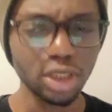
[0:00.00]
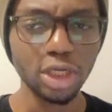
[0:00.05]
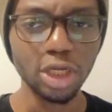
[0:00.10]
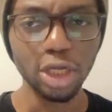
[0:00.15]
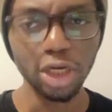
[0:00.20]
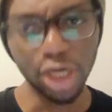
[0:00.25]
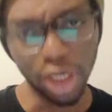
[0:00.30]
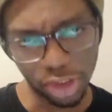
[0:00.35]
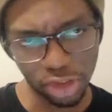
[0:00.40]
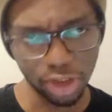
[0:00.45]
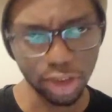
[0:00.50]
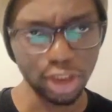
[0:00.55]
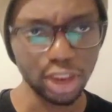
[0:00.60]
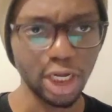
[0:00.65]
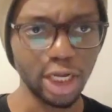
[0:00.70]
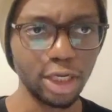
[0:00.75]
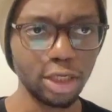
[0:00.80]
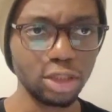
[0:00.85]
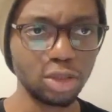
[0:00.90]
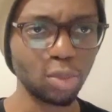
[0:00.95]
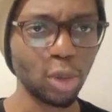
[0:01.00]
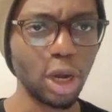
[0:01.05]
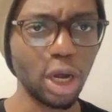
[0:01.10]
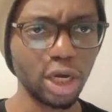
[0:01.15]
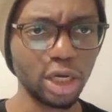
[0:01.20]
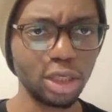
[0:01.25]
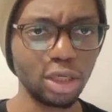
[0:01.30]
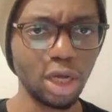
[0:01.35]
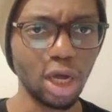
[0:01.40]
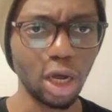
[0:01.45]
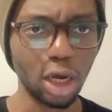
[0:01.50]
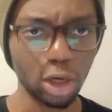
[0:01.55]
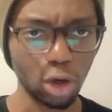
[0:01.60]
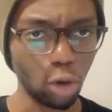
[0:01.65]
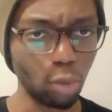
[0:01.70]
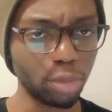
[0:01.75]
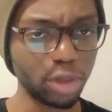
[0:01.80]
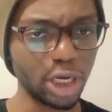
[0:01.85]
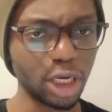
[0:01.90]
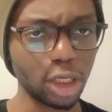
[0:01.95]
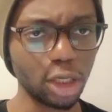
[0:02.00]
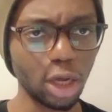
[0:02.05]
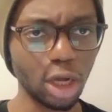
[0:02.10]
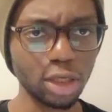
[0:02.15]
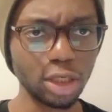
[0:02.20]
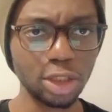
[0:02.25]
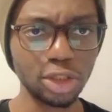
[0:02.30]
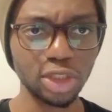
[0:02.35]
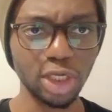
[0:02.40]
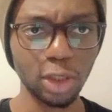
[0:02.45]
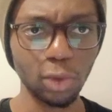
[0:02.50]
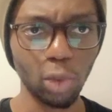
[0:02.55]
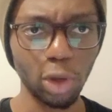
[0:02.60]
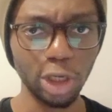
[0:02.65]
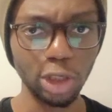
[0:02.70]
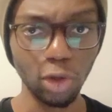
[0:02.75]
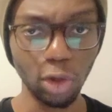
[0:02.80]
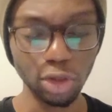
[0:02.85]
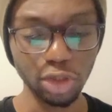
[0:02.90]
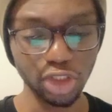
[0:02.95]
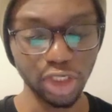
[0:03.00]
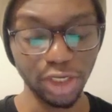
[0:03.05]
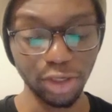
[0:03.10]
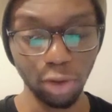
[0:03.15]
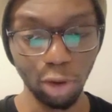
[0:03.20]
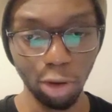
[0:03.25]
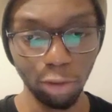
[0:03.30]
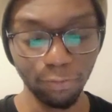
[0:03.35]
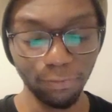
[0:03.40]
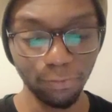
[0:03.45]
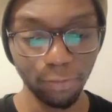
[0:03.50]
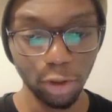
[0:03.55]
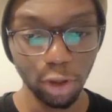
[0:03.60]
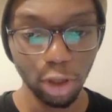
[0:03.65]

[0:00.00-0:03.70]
initially that is, but I can completely understand why he got sent off